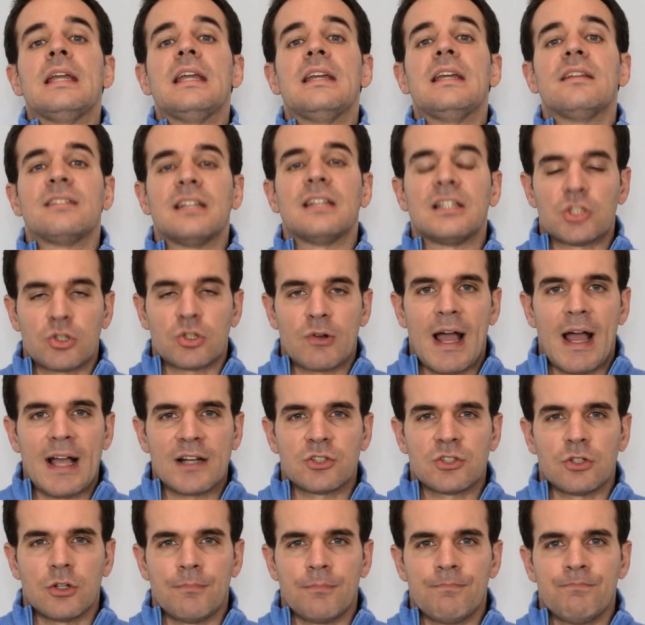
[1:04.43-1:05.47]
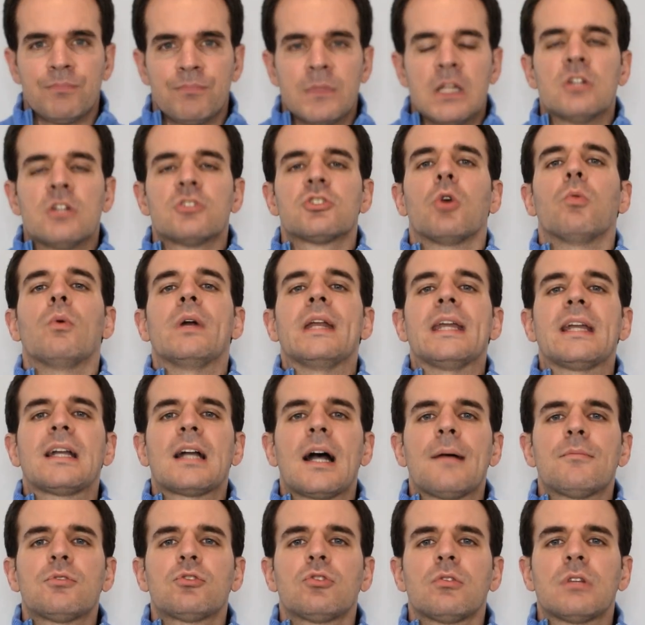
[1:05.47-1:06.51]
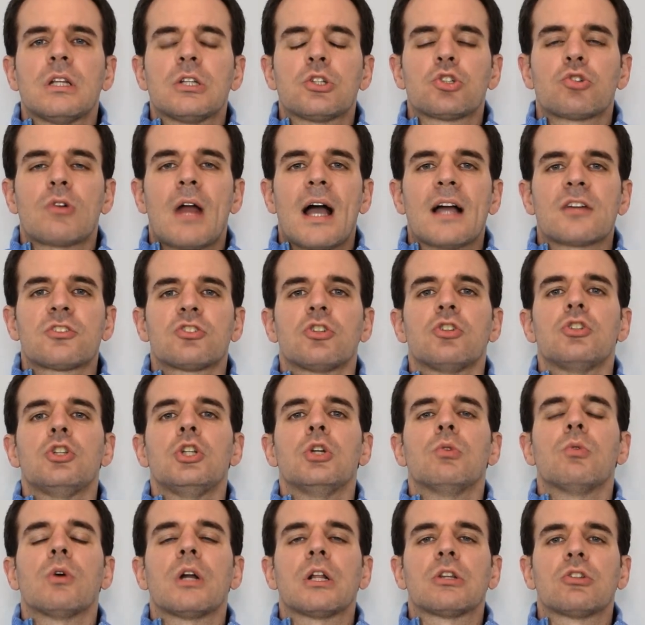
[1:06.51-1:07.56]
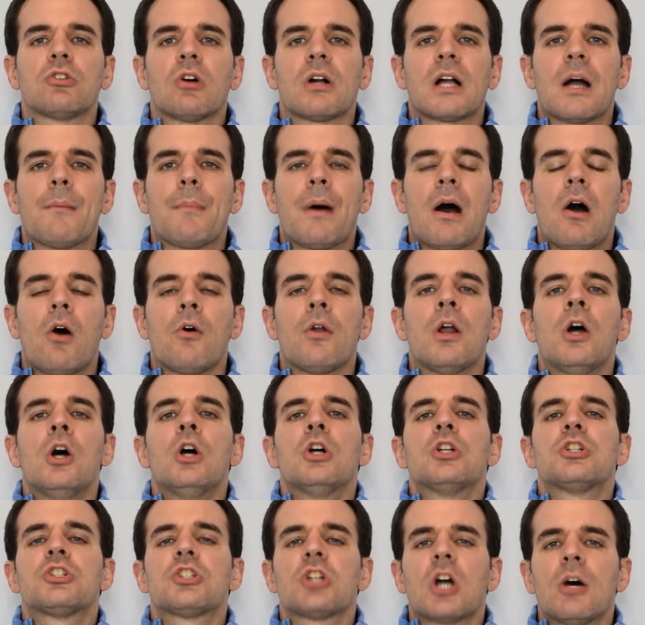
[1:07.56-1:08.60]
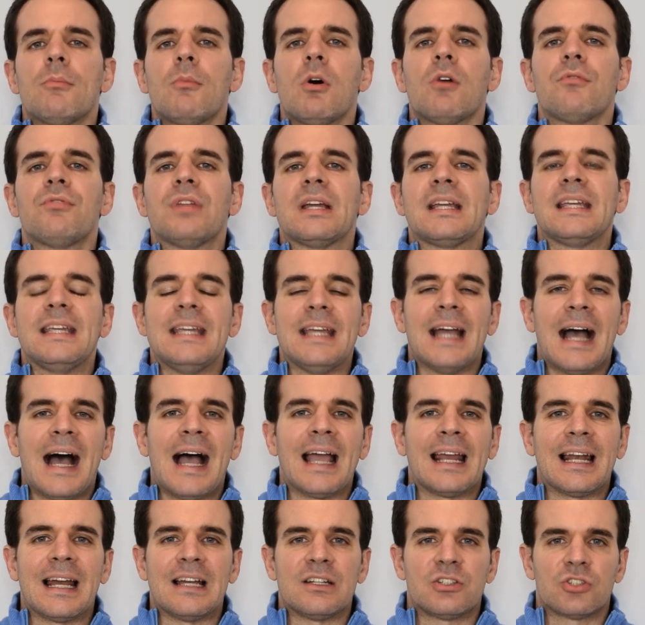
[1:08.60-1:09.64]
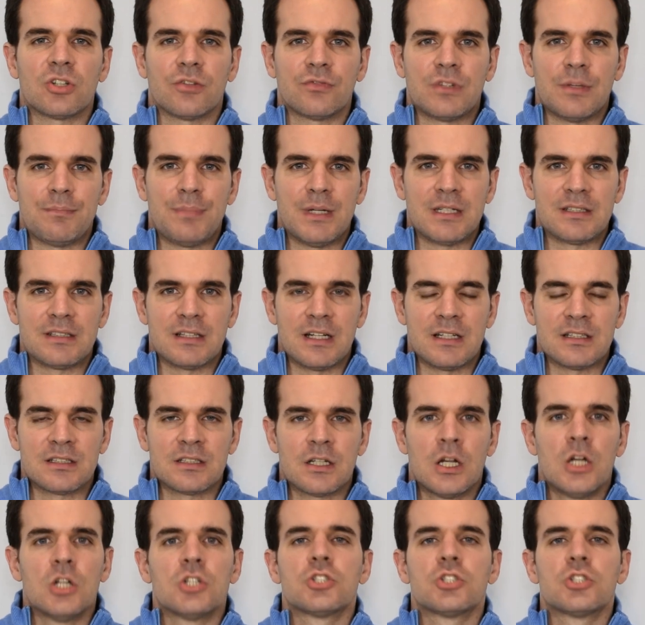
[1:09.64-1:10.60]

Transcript: is the traction. So when it comes to the traction, you want to talk about some of the key highlights of the business.